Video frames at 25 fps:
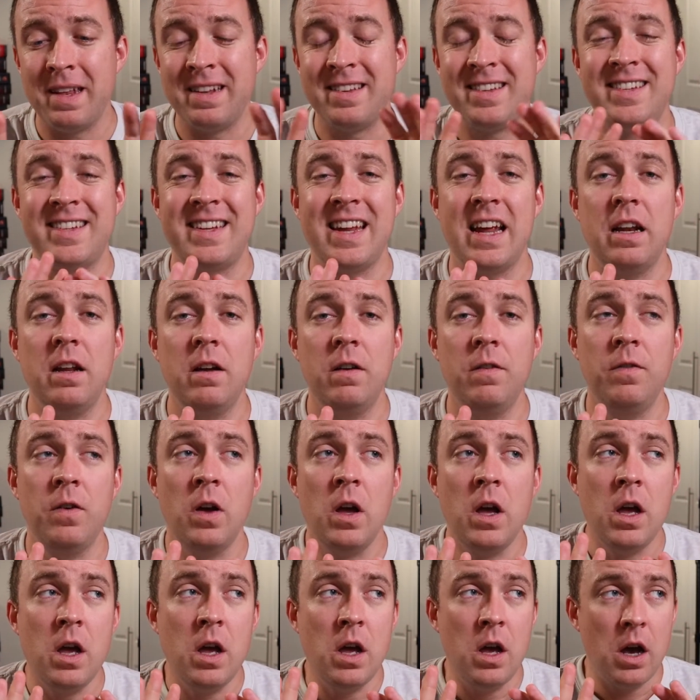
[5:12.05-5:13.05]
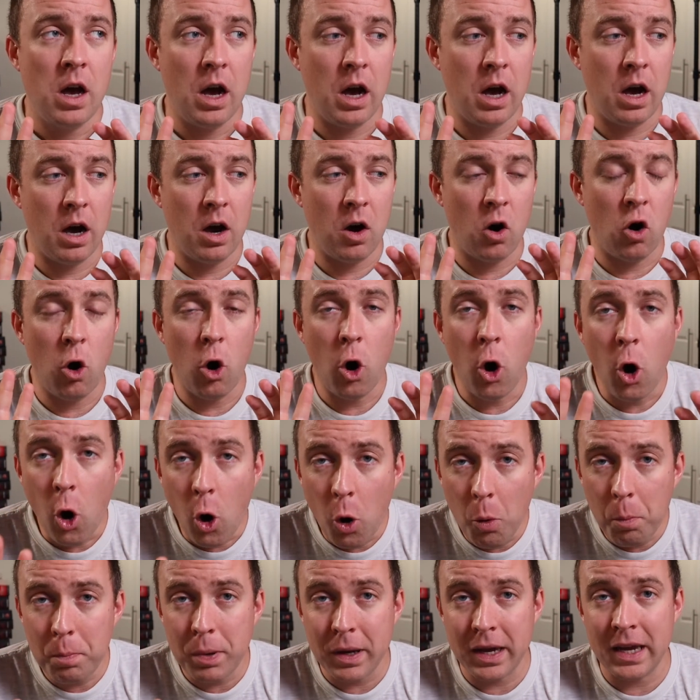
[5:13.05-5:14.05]
instead of uh,
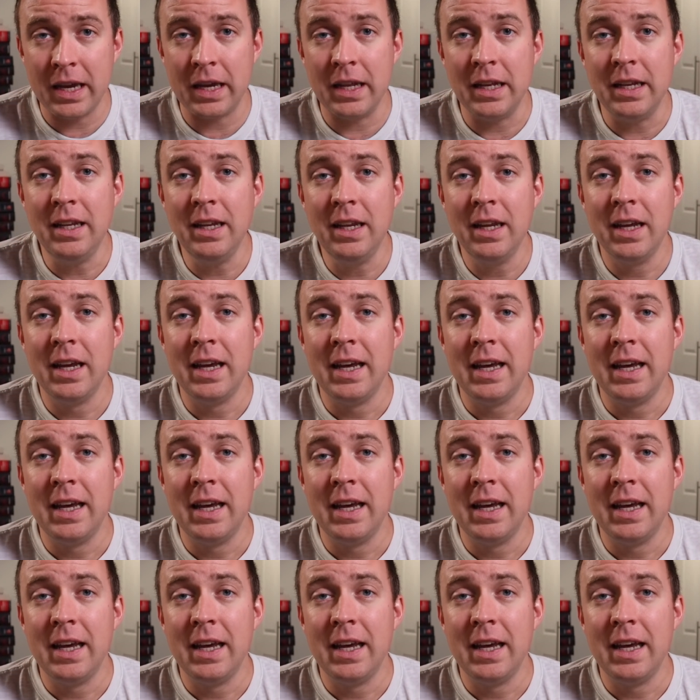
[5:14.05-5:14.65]
hoping